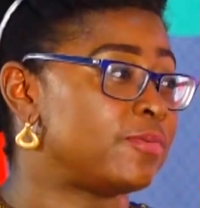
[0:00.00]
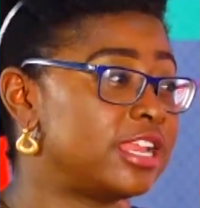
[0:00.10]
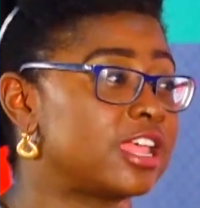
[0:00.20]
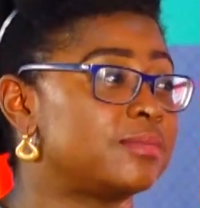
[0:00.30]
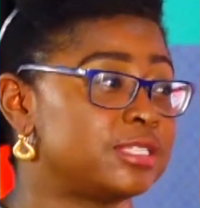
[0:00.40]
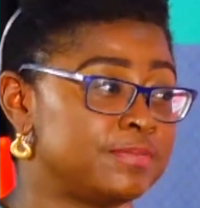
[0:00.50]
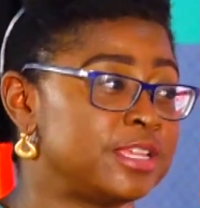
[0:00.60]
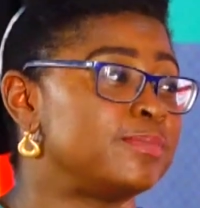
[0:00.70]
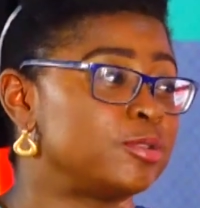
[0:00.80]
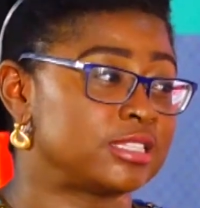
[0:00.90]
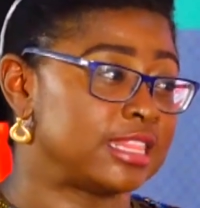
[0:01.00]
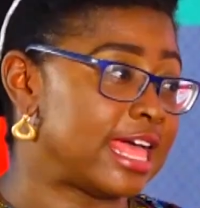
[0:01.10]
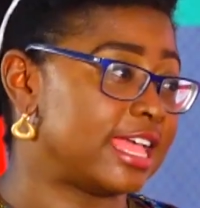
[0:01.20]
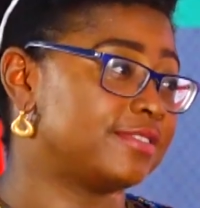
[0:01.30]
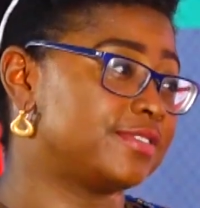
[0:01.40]
But when it comes to people's
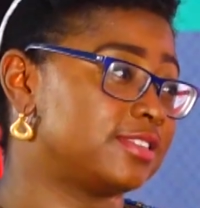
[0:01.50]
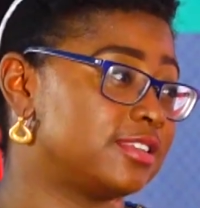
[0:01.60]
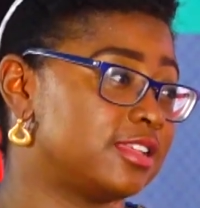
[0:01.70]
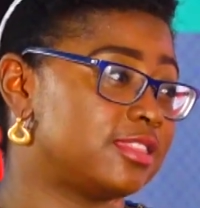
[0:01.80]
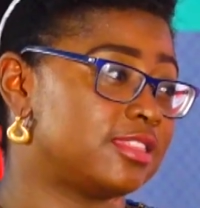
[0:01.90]
lives,